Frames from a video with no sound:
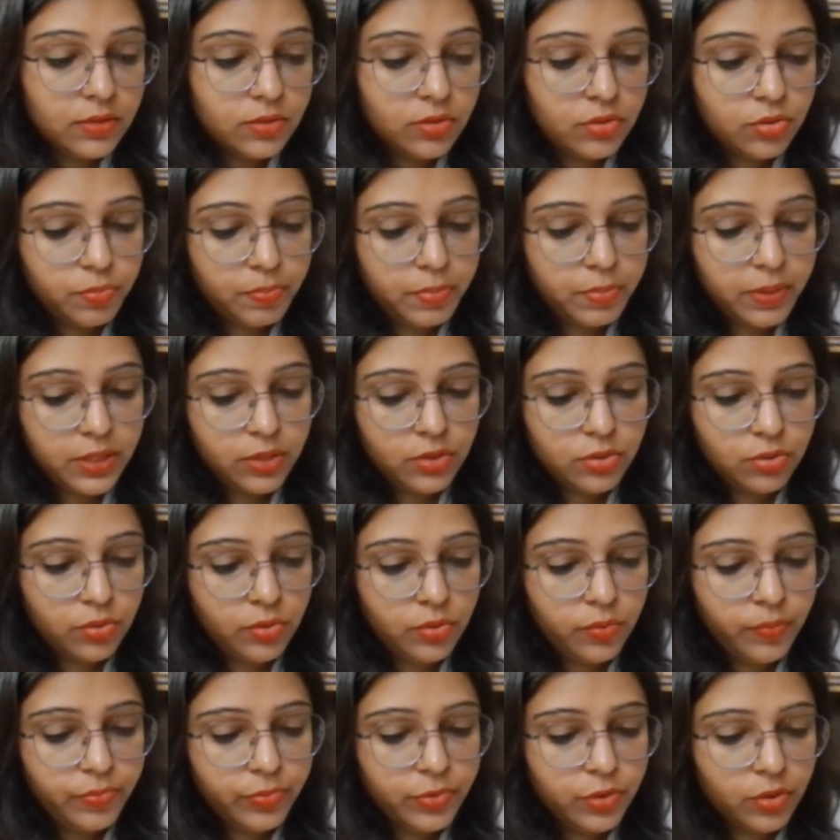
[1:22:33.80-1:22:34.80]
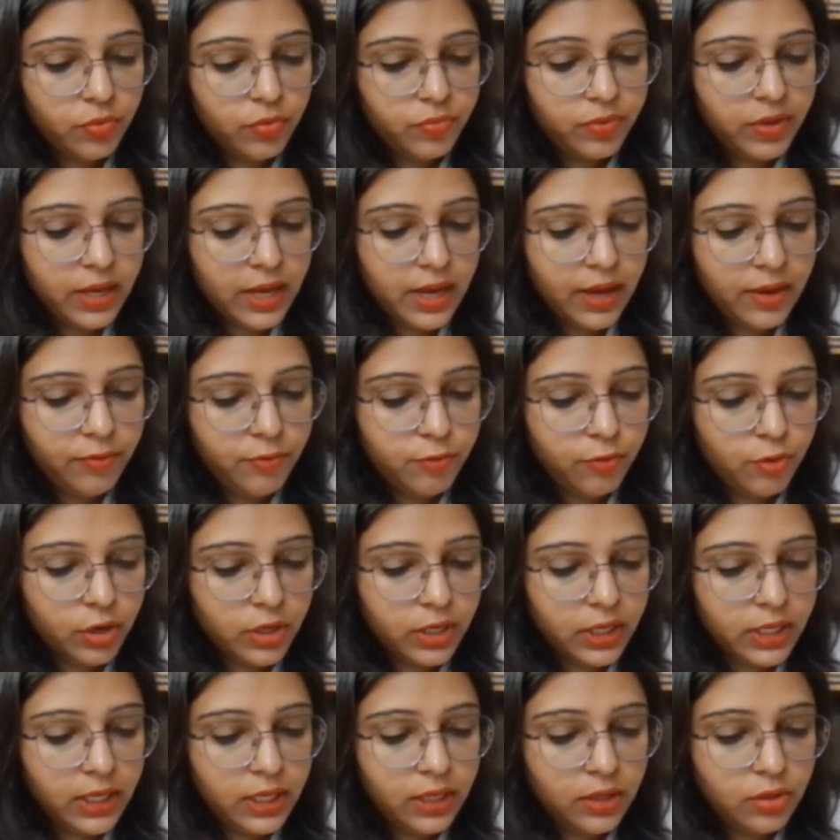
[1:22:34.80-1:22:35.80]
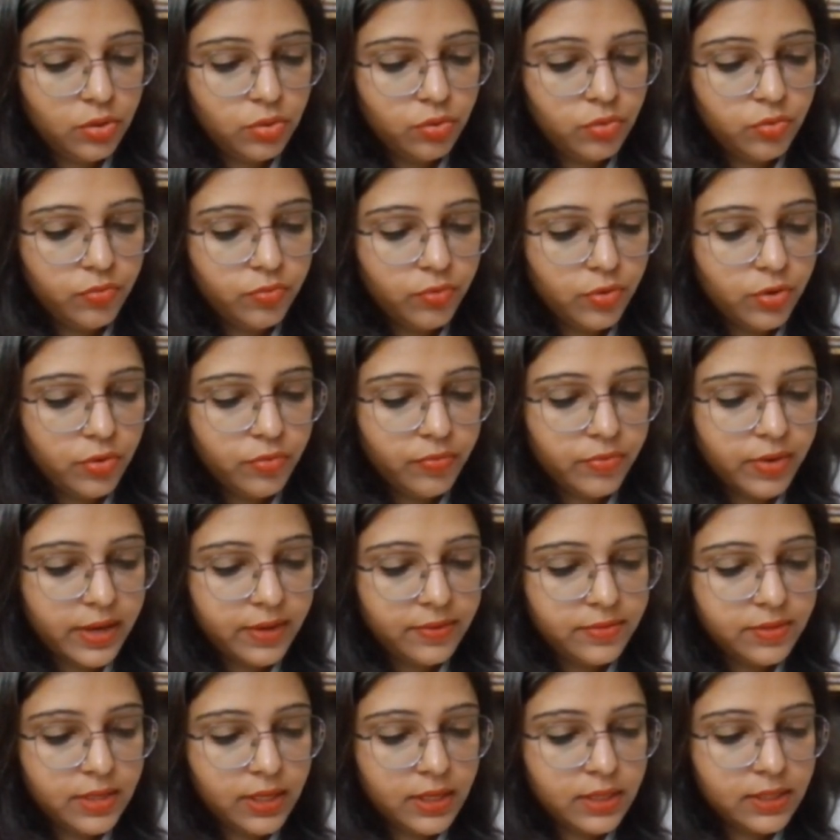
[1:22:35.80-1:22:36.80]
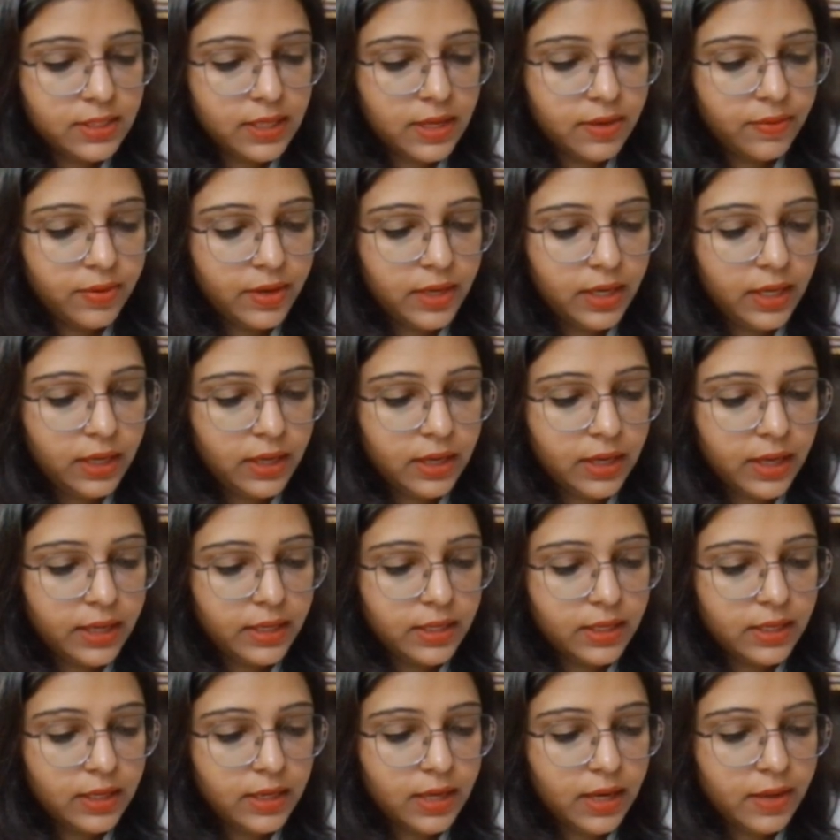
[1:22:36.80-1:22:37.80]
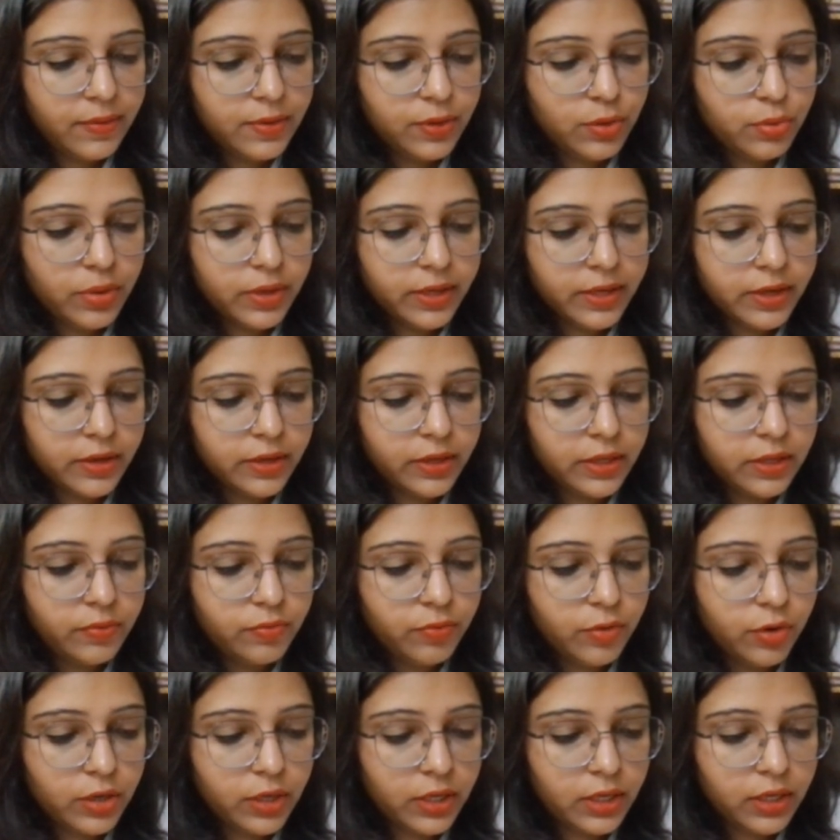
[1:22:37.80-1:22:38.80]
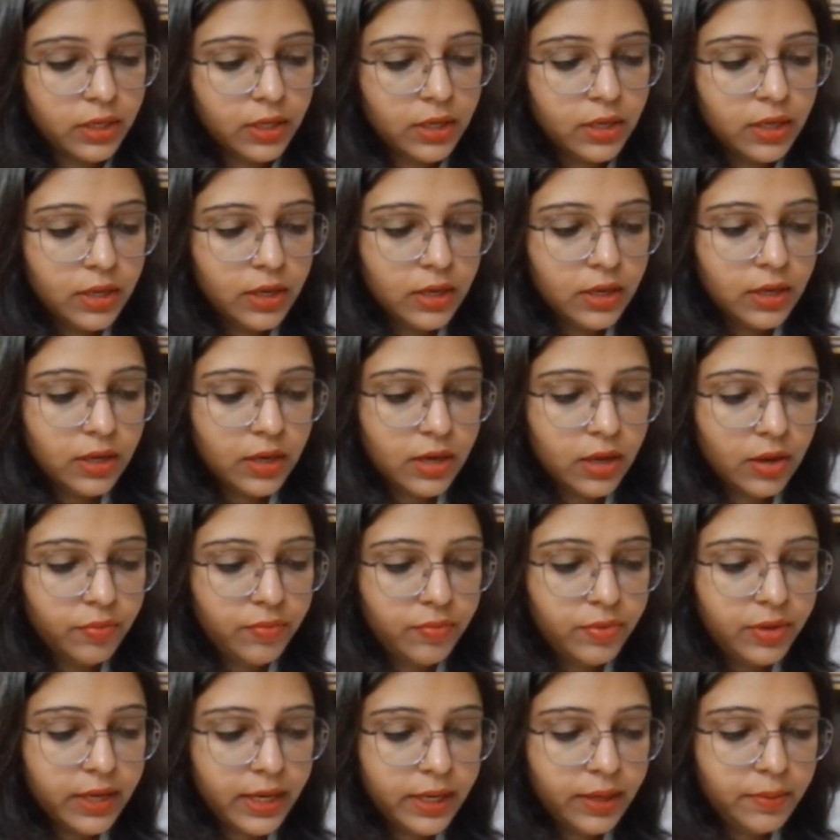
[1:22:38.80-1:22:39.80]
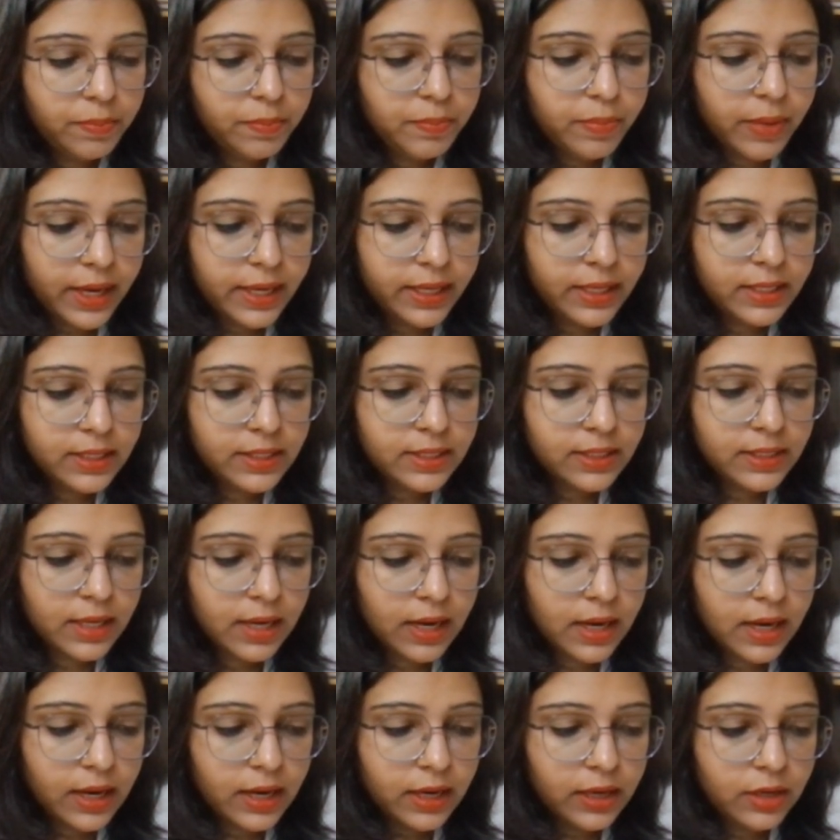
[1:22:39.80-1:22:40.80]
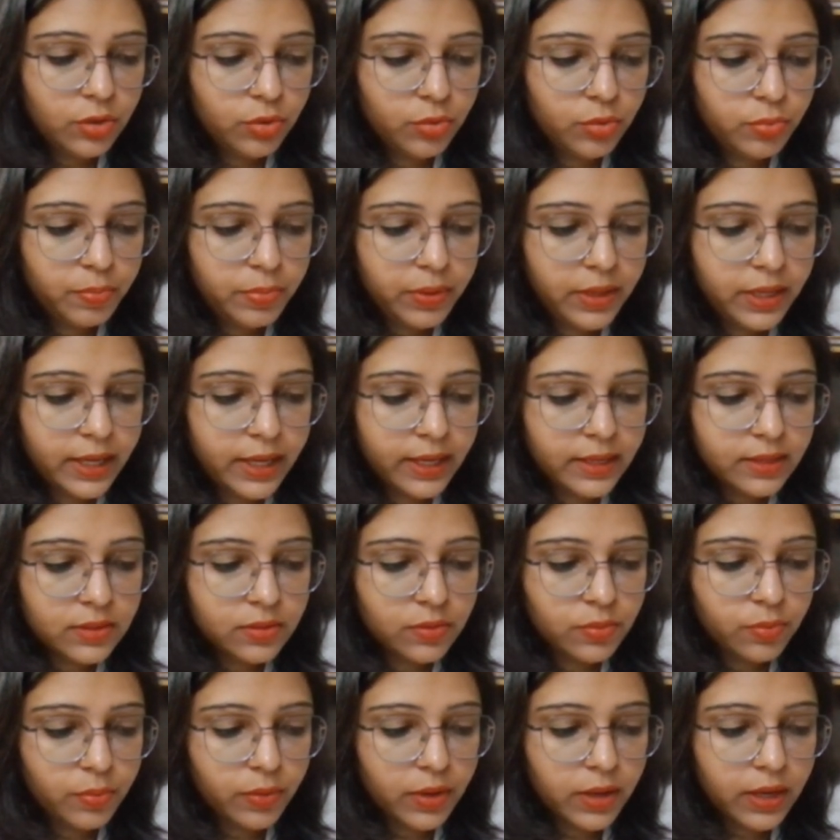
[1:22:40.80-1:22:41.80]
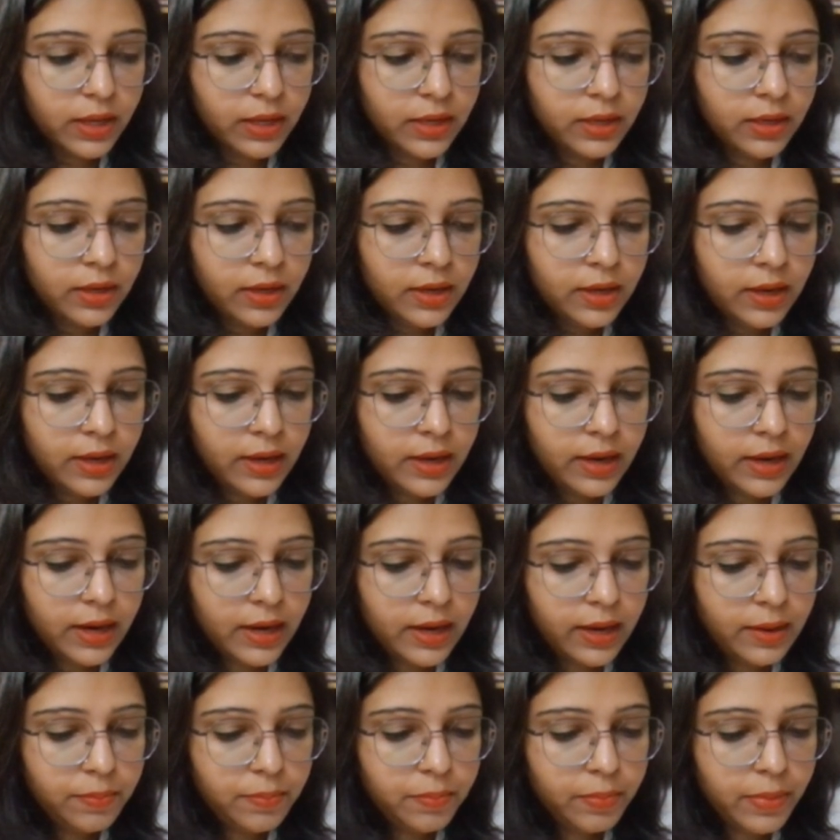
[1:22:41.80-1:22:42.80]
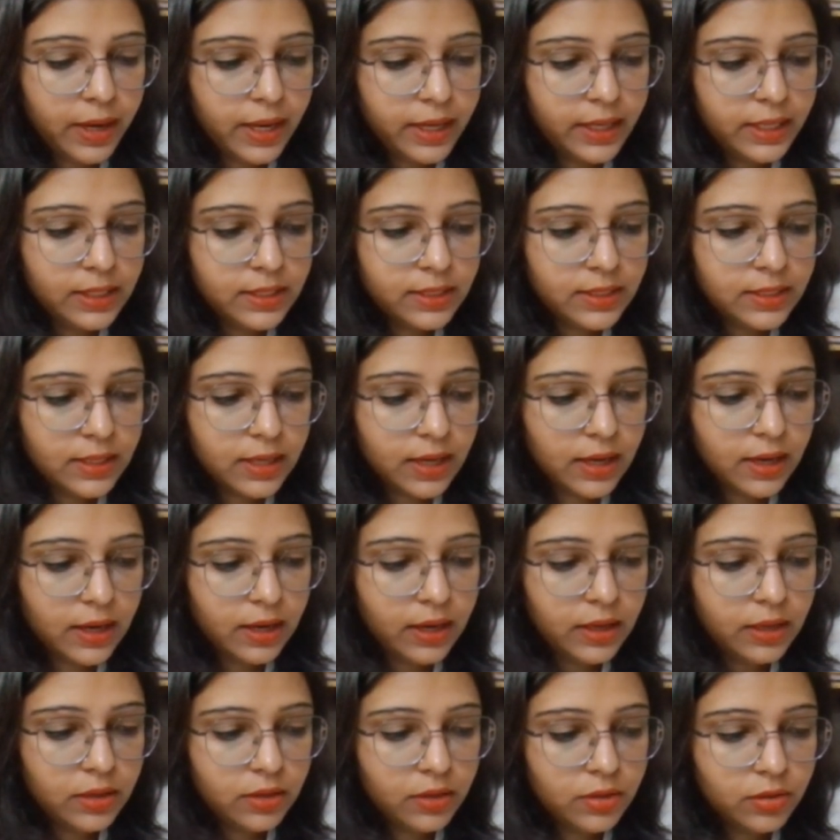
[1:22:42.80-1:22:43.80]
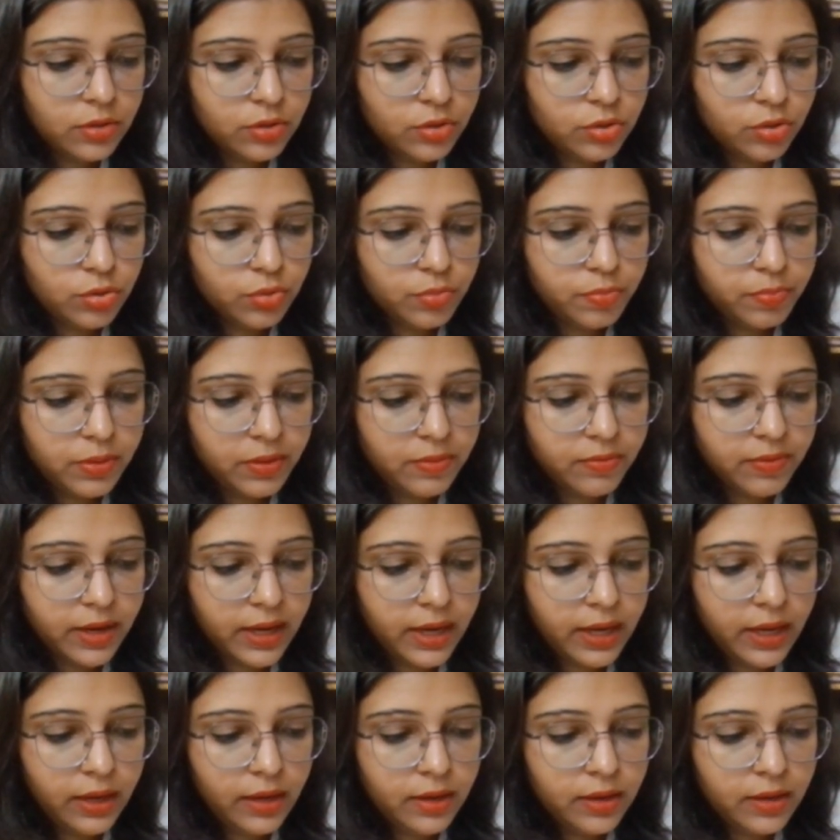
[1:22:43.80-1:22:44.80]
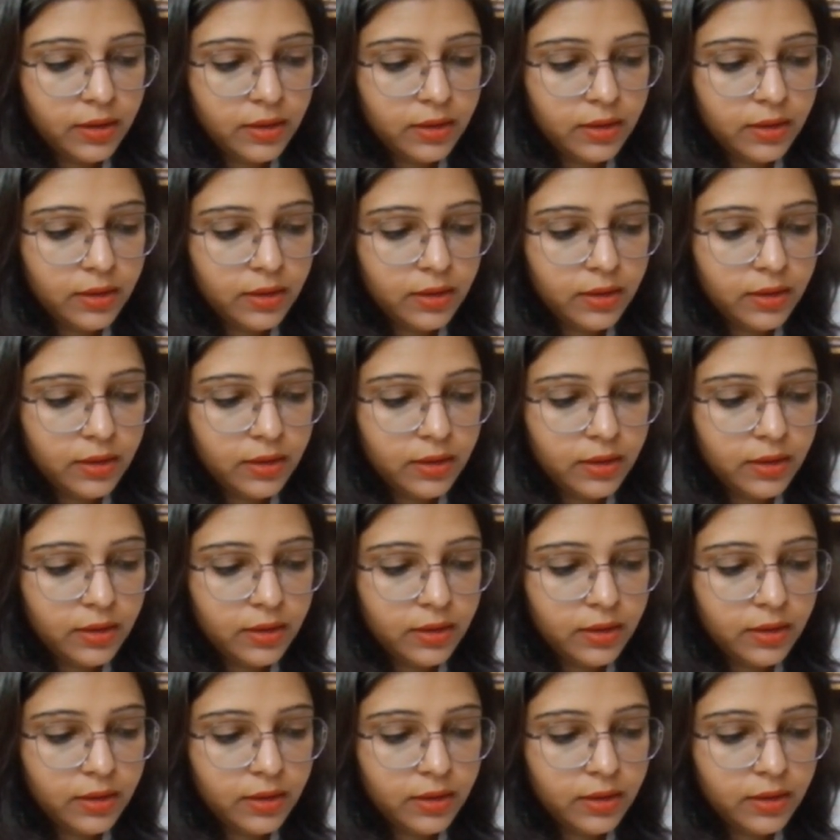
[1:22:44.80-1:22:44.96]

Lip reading: 2p2, so we have 14, 2, 4, 5, 6, 7, 8, 9, 10, 11, 12, 13, 14. Now we write pi star 2px1 and pi star 2p by